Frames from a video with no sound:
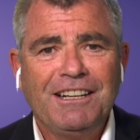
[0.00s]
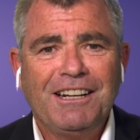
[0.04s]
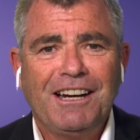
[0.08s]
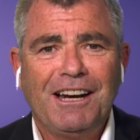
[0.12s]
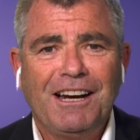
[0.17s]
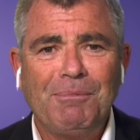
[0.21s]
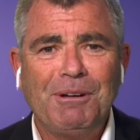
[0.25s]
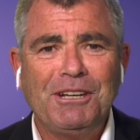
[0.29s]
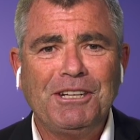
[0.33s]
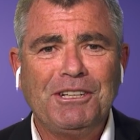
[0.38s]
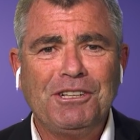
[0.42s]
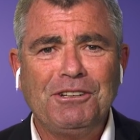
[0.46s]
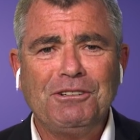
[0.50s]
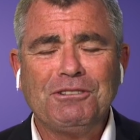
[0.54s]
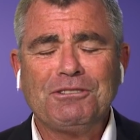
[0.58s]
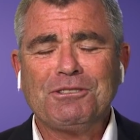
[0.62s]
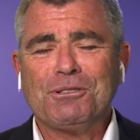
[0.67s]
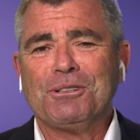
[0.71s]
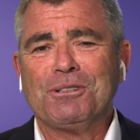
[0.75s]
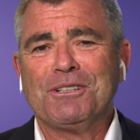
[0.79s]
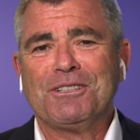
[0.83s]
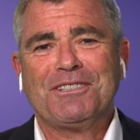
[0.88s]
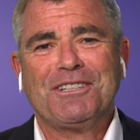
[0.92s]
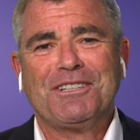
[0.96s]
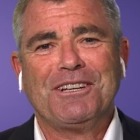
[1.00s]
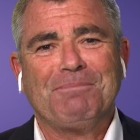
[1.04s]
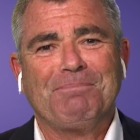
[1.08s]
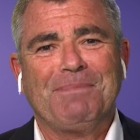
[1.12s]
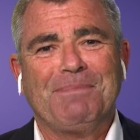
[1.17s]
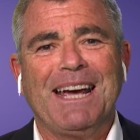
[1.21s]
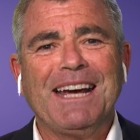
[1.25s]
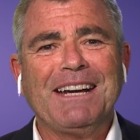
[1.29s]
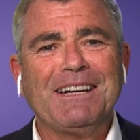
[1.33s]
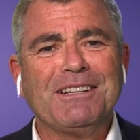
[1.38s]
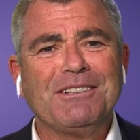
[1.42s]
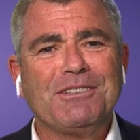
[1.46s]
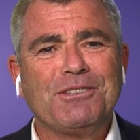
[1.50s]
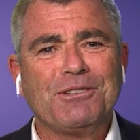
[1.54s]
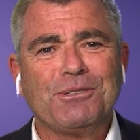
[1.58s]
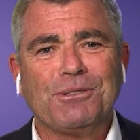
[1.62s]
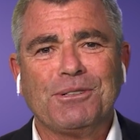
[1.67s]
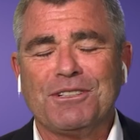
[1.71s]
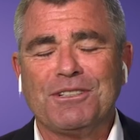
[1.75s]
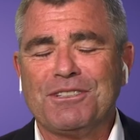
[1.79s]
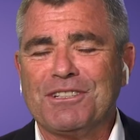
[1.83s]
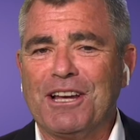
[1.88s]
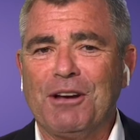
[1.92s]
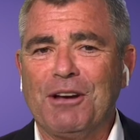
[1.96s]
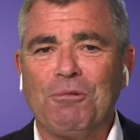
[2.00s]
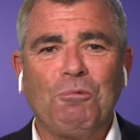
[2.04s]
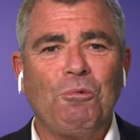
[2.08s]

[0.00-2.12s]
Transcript: I mean, do you sort of sit back and sort of say,